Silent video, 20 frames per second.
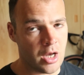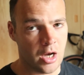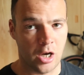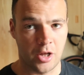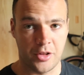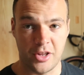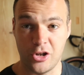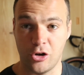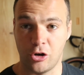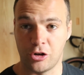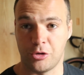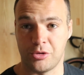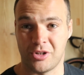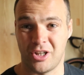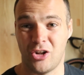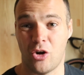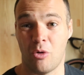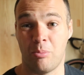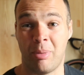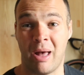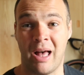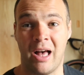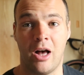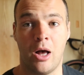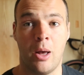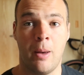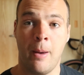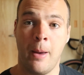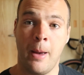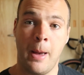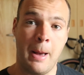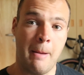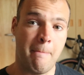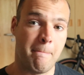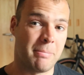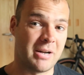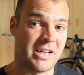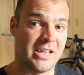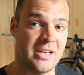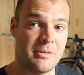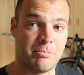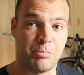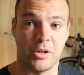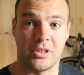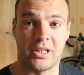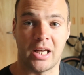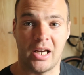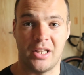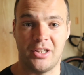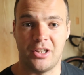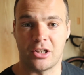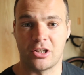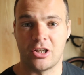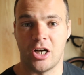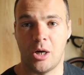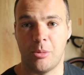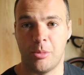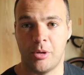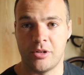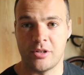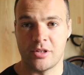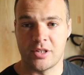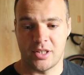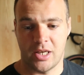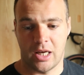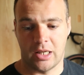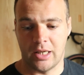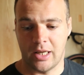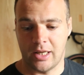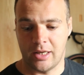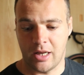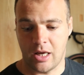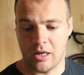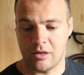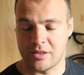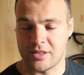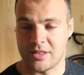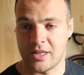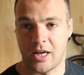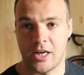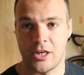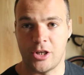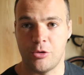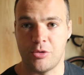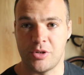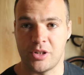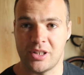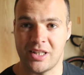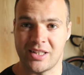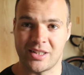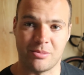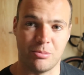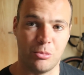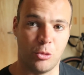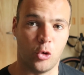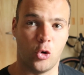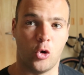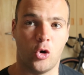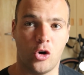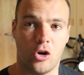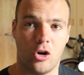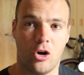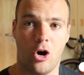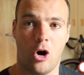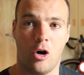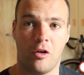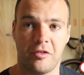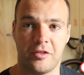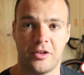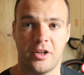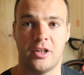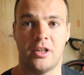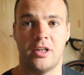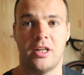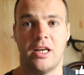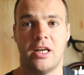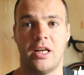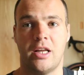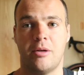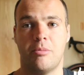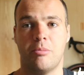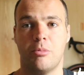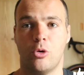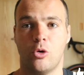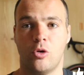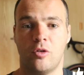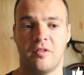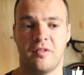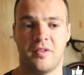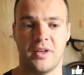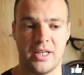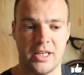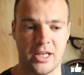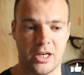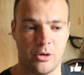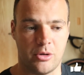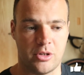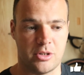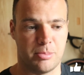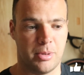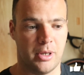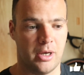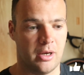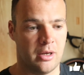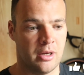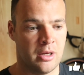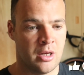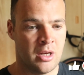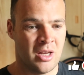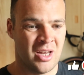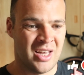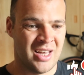the audio is a lot better, please put that in the comments and then I'll start using this more often in more videos. But